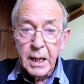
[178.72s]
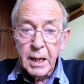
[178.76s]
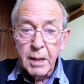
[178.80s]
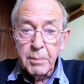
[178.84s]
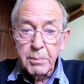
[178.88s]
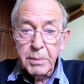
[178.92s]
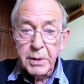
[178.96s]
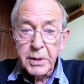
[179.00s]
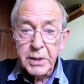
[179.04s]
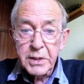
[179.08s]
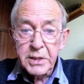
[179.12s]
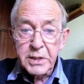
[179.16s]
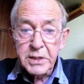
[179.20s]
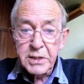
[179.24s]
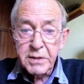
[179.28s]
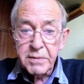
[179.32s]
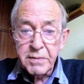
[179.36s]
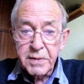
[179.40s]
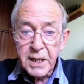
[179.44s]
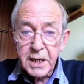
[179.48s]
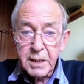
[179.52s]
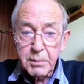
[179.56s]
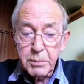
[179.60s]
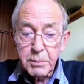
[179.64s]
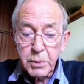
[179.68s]
But there is a
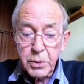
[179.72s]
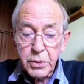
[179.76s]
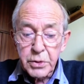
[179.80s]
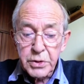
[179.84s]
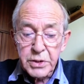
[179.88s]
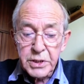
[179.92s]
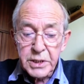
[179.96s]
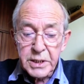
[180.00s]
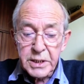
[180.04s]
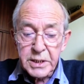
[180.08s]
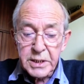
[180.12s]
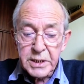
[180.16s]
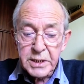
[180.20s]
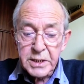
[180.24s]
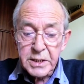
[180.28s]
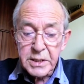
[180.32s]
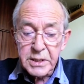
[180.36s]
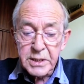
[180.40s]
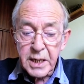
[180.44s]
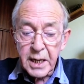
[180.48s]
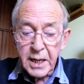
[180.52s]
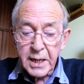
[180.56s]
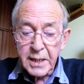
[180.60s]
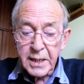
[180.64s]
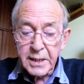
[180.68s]
far more sinister
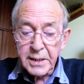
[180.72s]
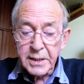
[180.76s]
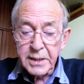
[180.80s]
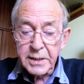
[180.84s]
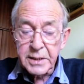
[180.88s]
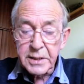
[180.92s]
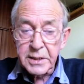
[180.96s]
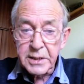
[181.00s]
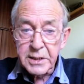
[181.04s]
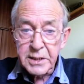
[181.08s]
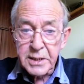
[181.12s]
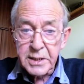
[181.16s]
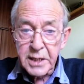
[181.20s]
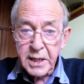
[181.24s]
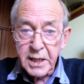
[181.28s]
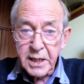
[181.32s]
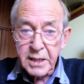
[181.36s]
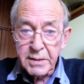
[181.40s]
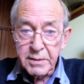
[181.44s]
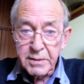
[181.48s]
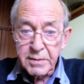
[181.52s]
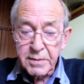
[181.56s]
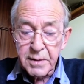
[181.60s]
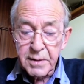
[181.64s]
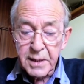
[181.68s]
side to this state
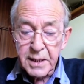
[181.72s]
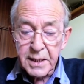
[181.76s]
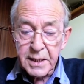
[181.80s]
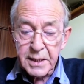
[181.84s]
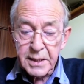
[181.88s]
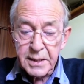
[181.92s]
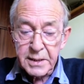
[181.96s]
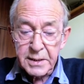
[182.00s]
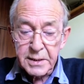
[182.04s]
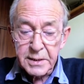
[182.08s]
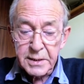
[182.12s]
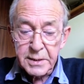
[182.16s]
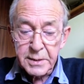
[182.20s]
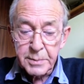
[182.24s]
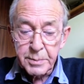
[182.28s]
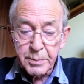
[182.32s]
of affairs.